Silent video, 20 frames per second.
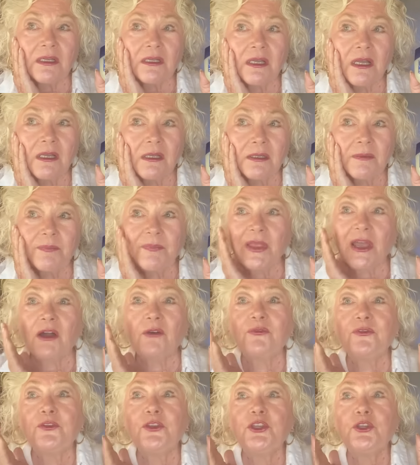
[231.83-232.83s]
uh, a
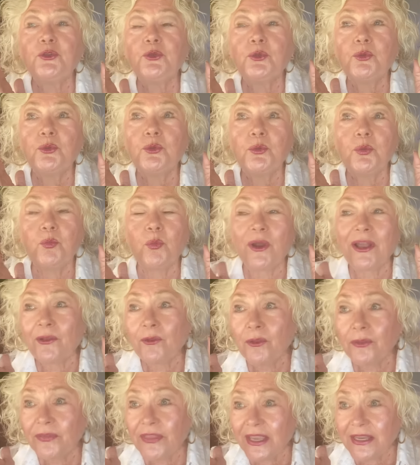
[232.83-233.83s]
few,
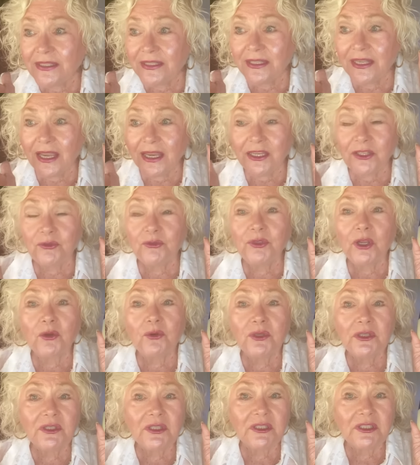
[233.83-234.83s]
well, they say you
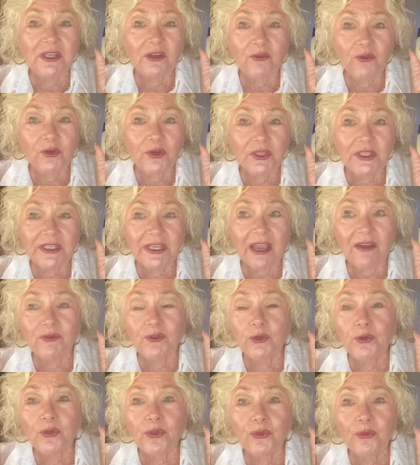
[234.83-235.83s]
notice a difference
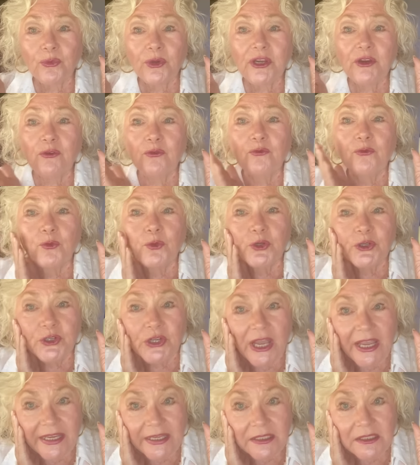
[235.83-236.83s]
after three or four
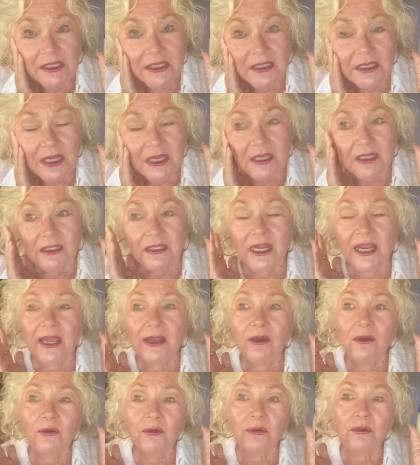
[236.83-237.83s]
nights.
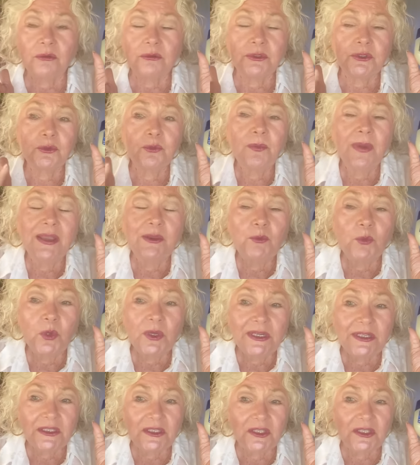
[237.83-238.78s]
Now, you might want to